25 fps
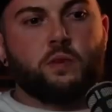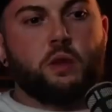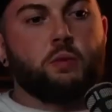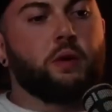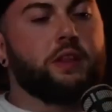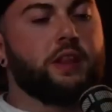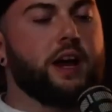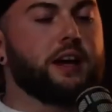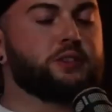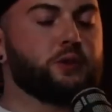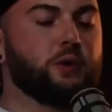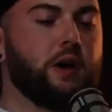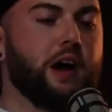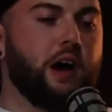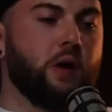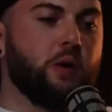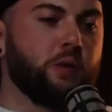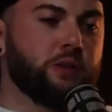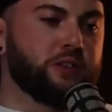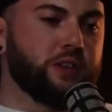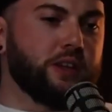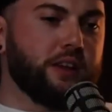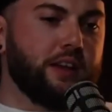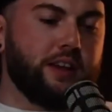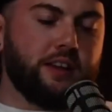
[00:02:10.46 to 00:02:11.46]
Well, that's what I
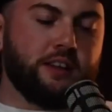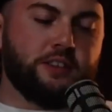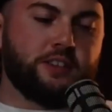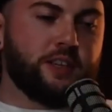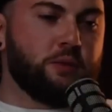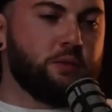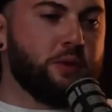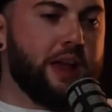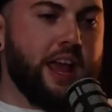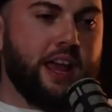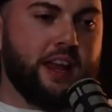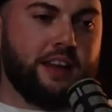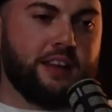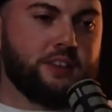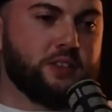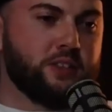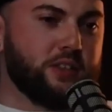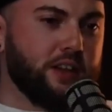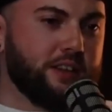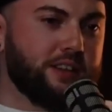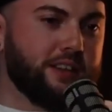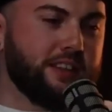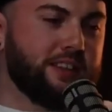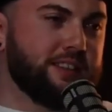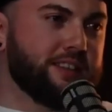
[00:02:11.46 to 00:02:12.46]
always see with any
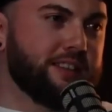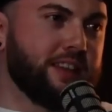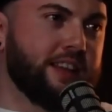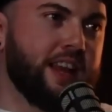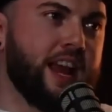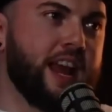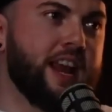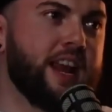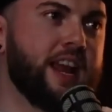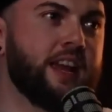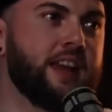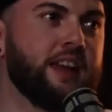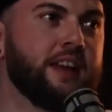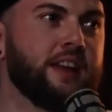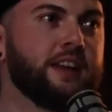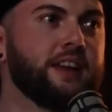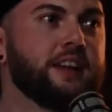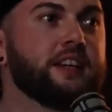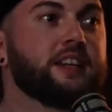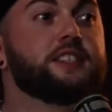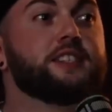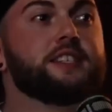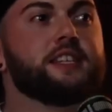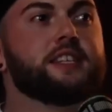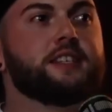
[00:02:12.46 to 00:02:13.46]
studies and any
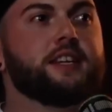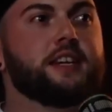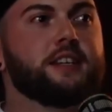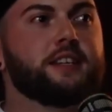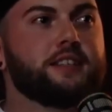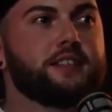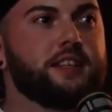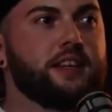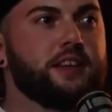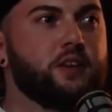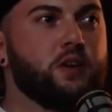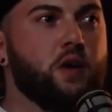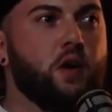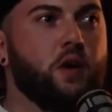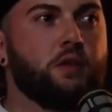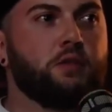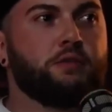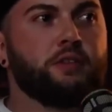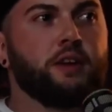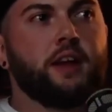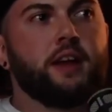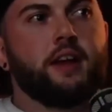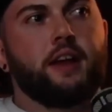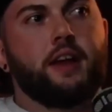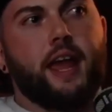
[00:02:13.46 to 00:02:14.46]
statistic of
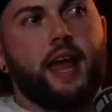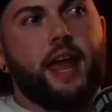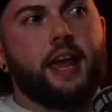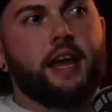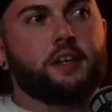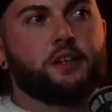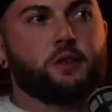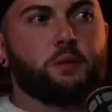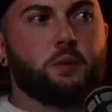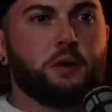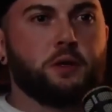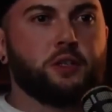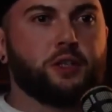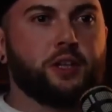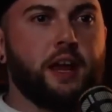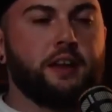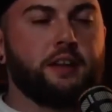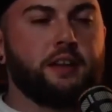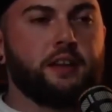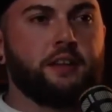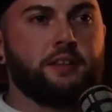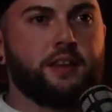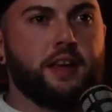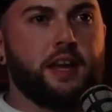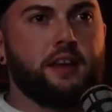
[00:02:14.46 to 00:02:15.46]
X
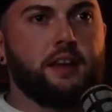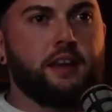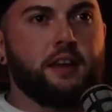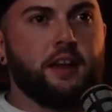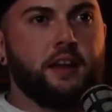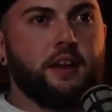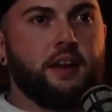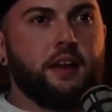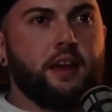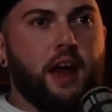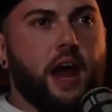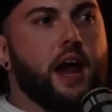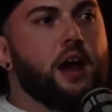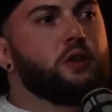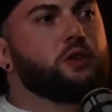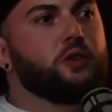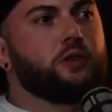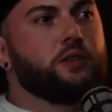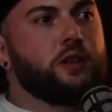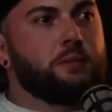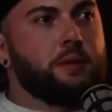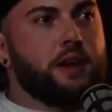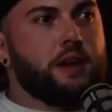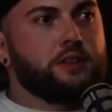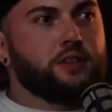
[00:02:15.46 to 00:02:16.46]
percent. You think, how do
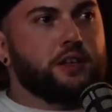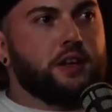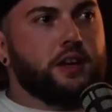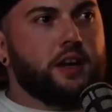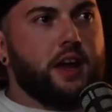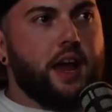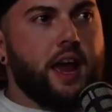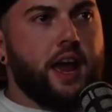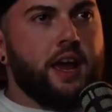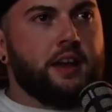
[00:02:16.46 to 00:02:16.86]
they measure it?